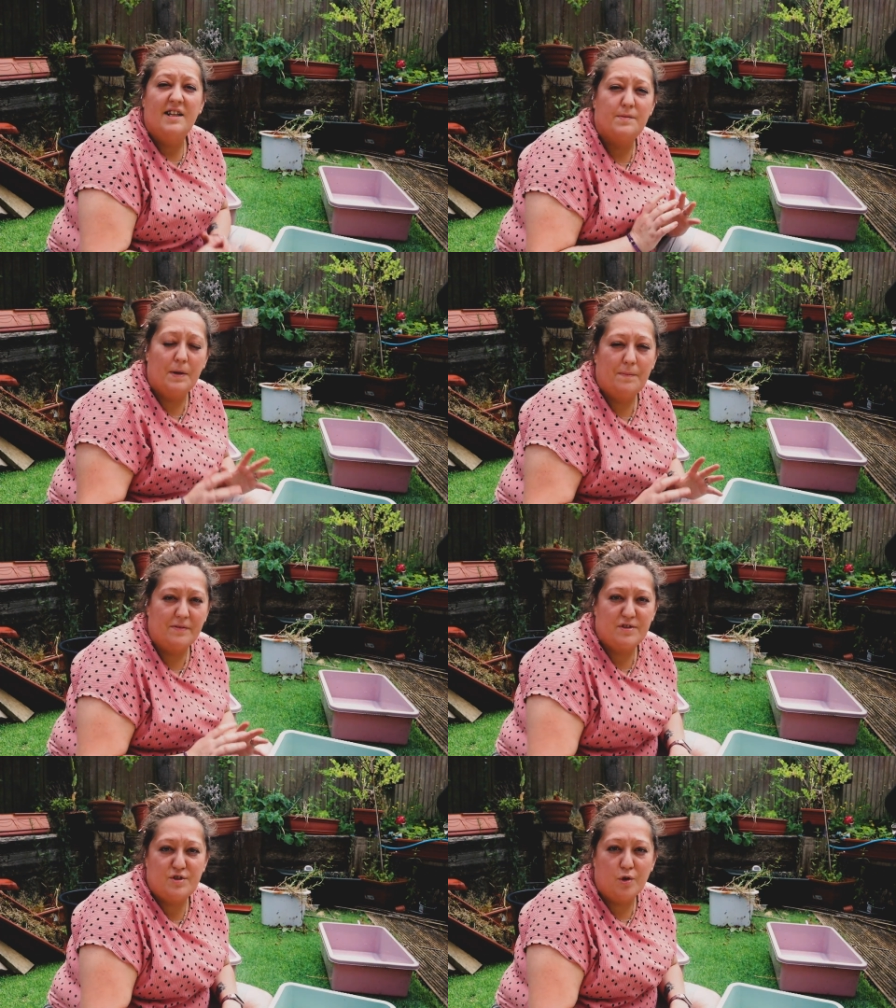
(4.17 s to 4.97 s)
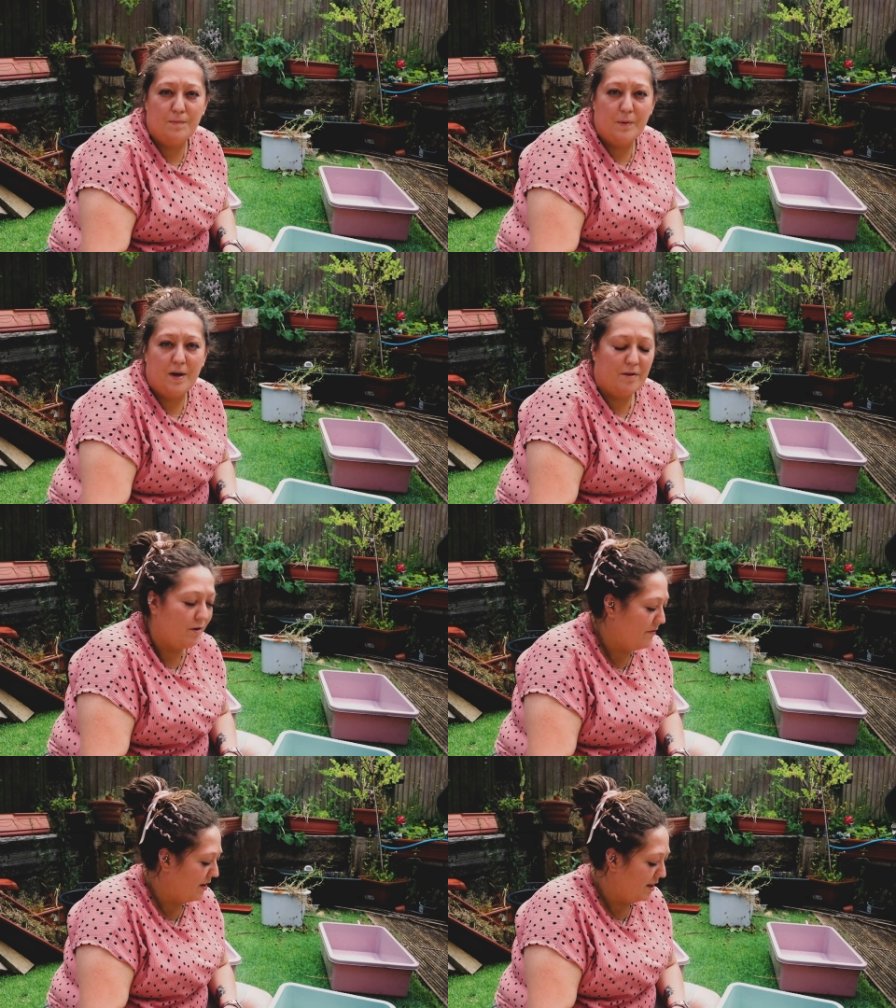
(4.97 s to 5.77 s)
It's been a bit stormy
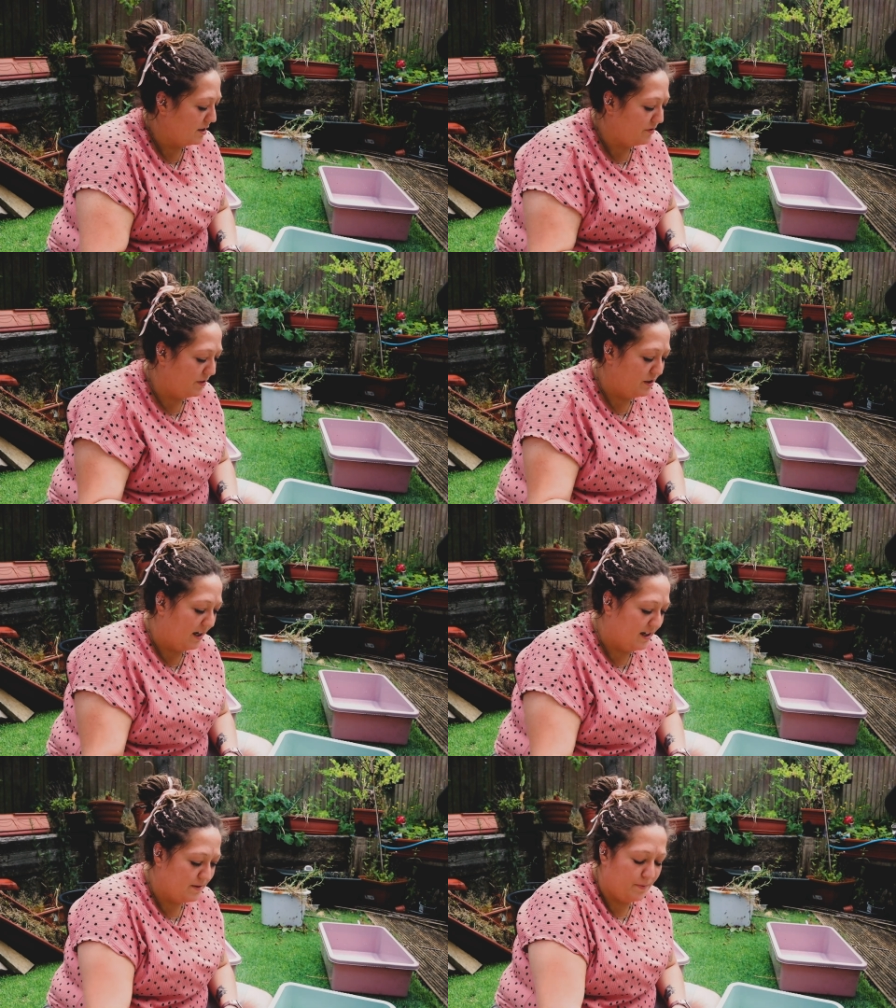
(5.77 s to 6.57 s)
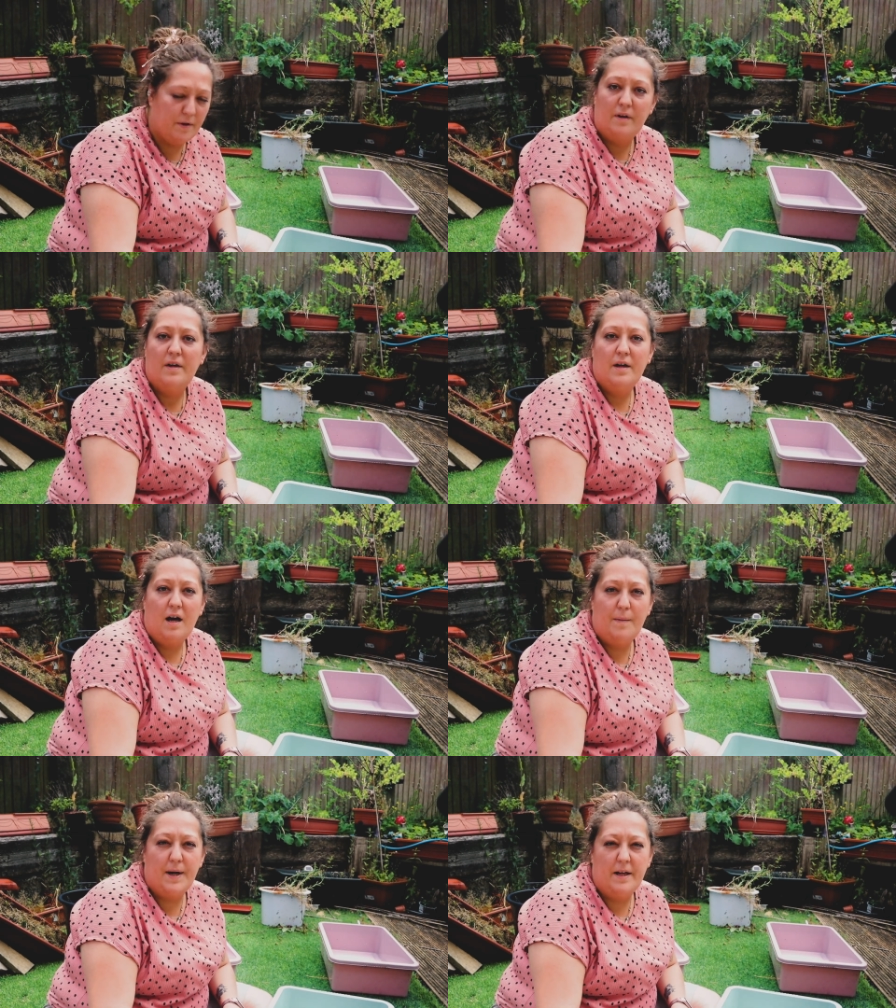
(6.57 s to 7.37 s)
weather over the last few days, but
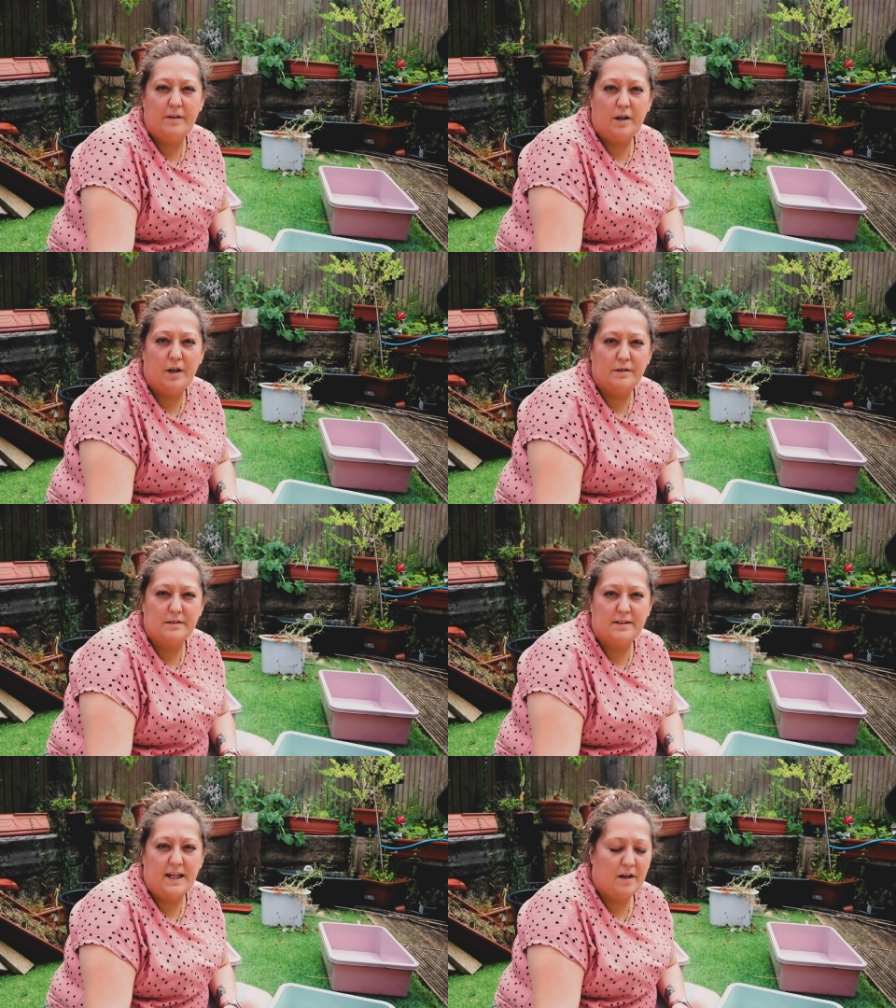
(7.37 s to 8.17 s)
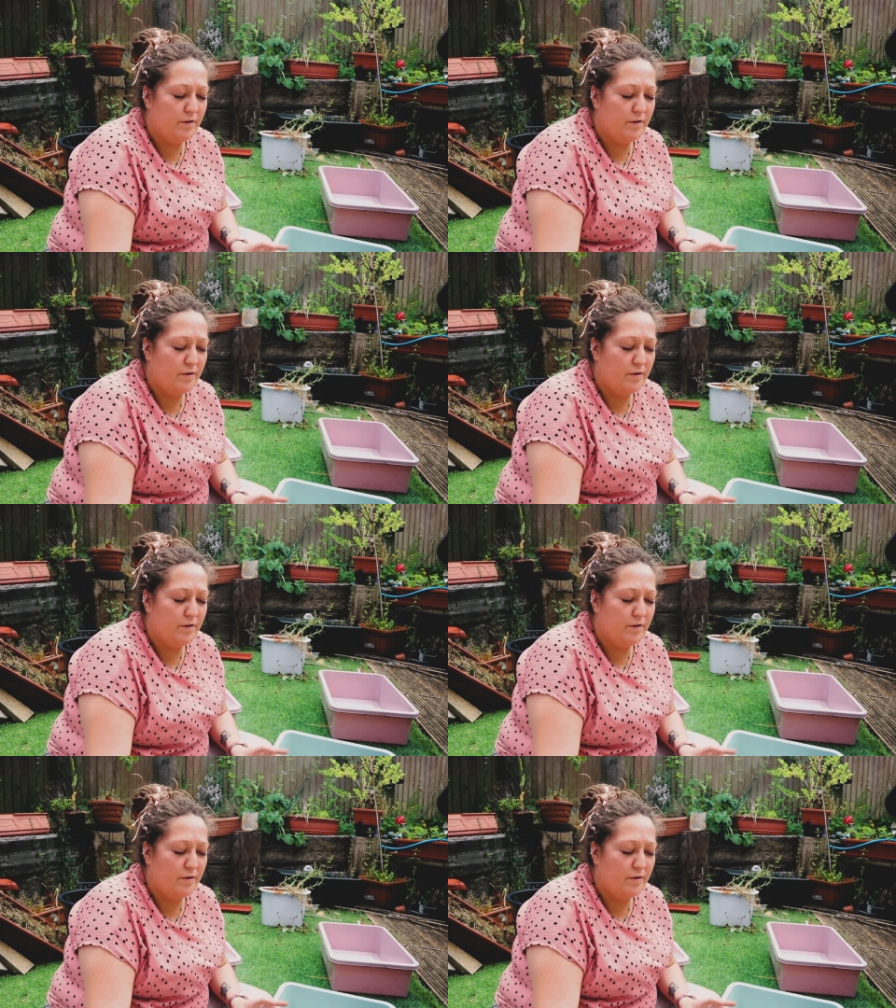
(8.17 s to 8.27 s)
I'm out in the garden today.